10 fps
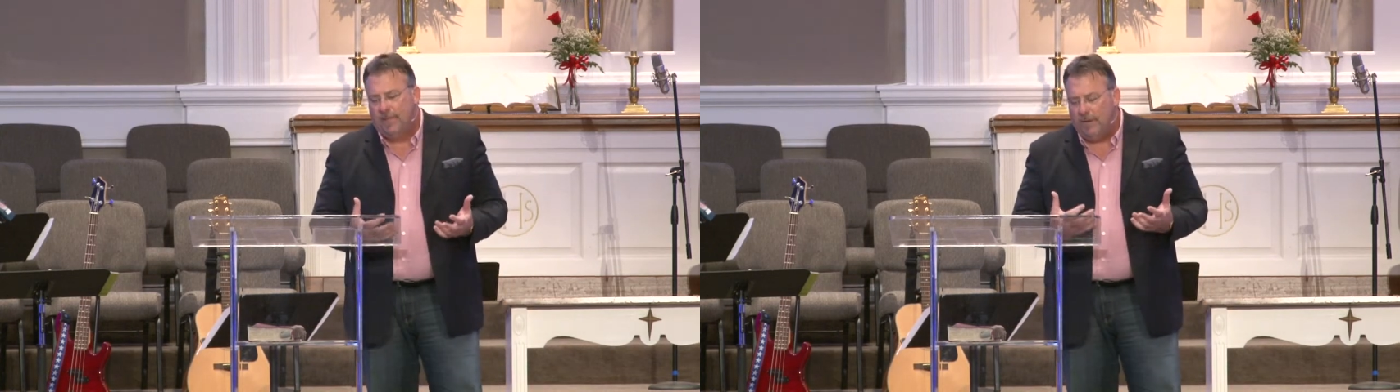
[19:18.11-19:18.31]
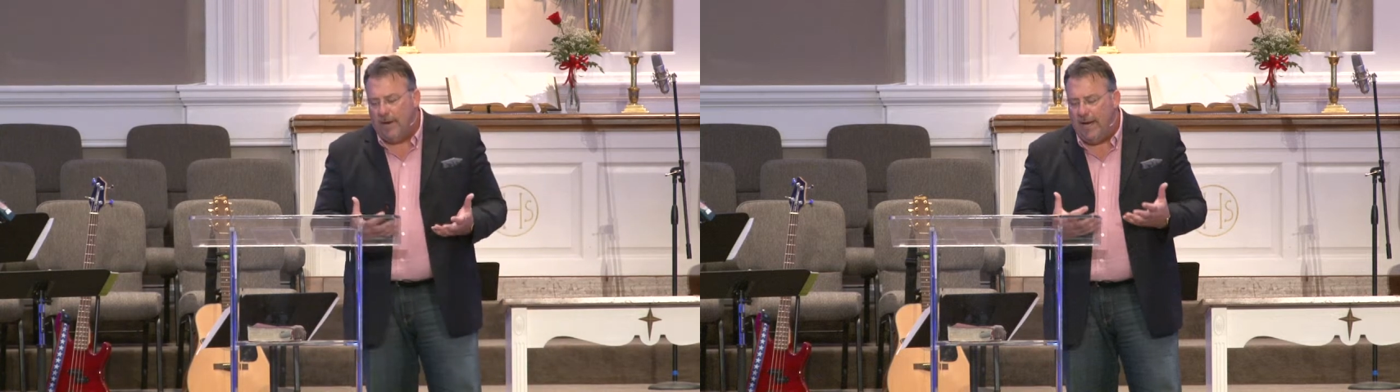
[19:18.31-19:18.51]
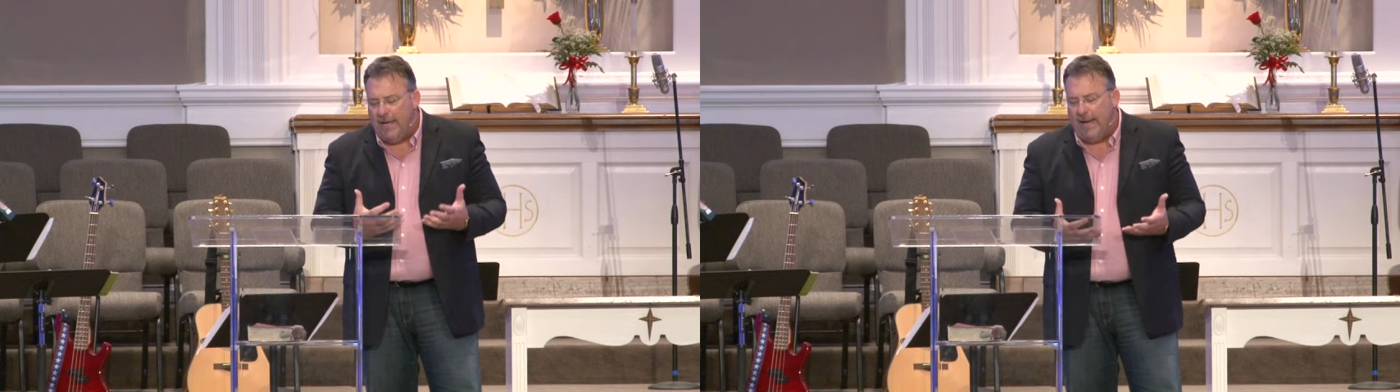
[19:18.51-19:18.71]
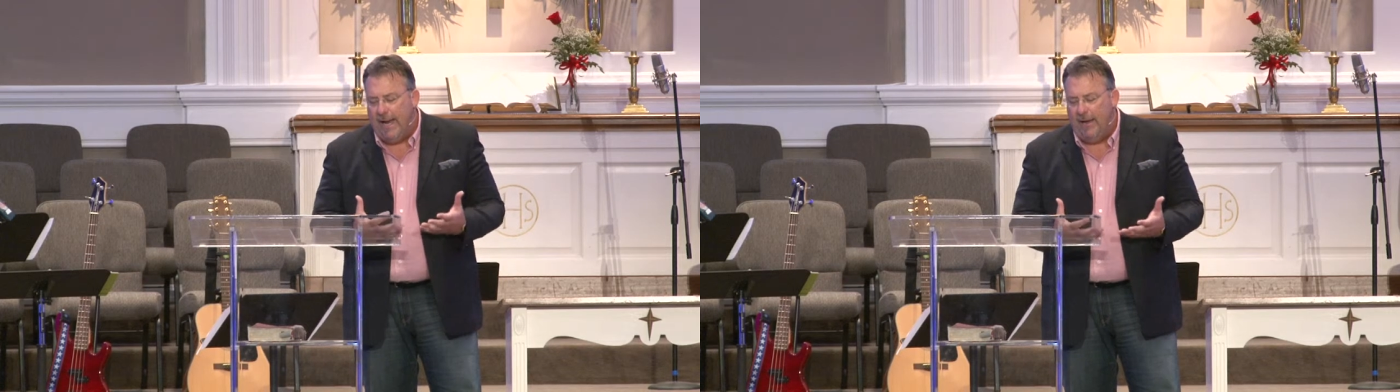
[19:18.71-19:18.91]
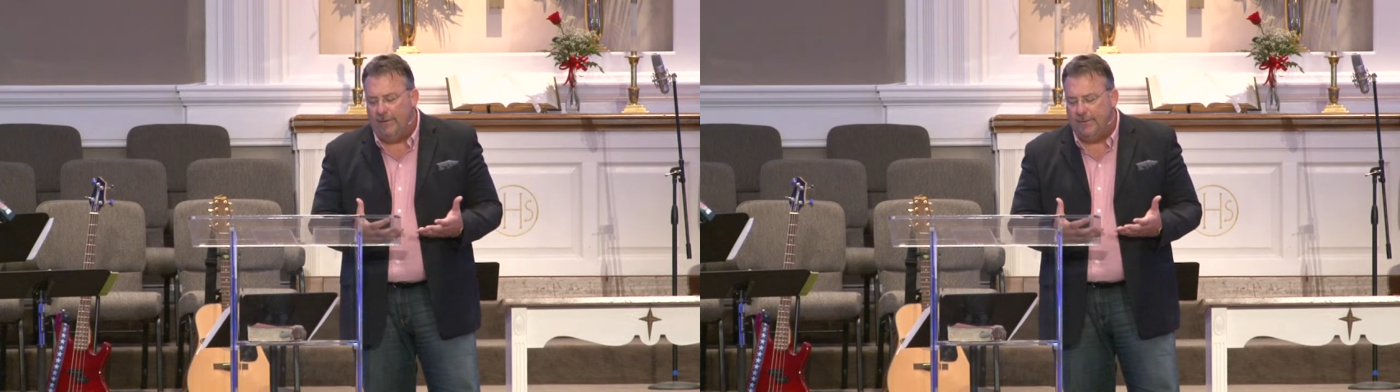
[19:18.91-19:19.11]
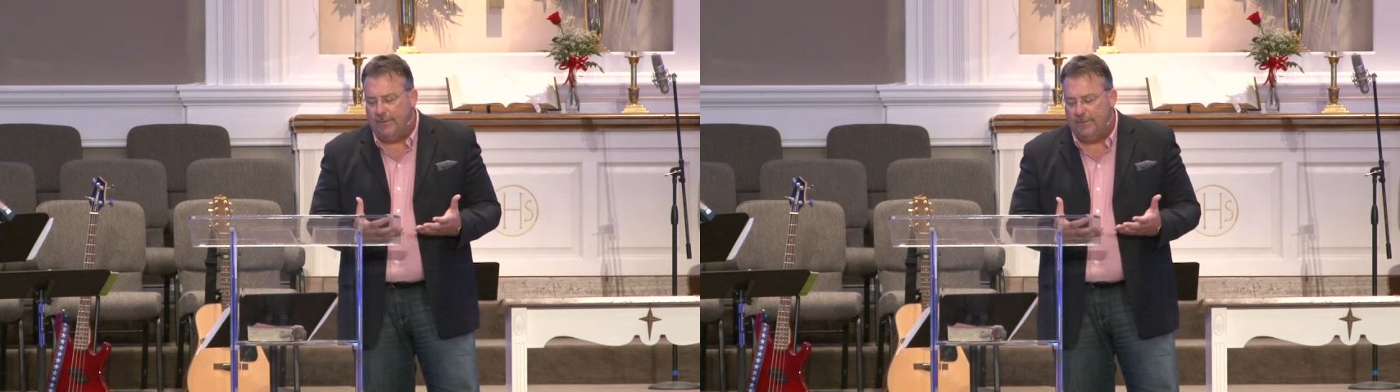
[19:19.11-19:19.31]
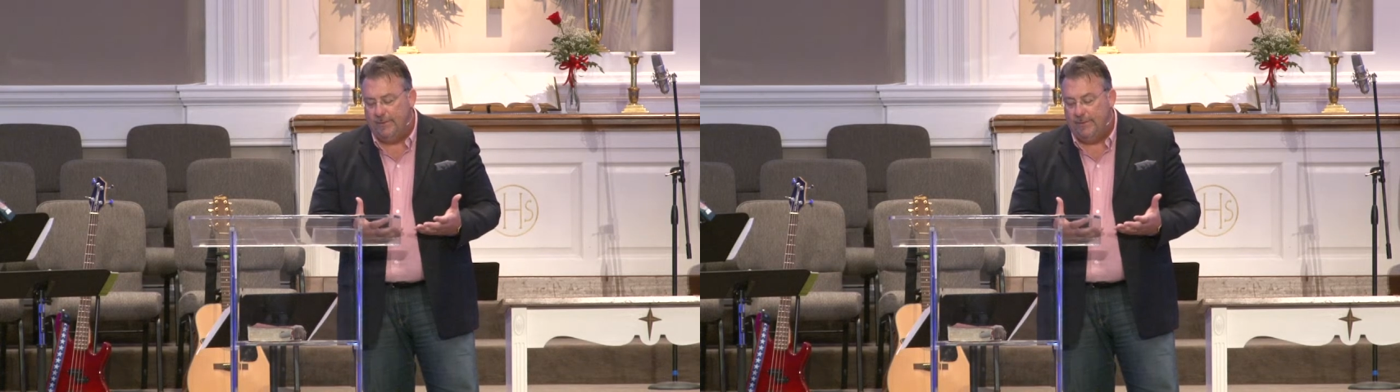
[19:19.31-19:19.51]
crying out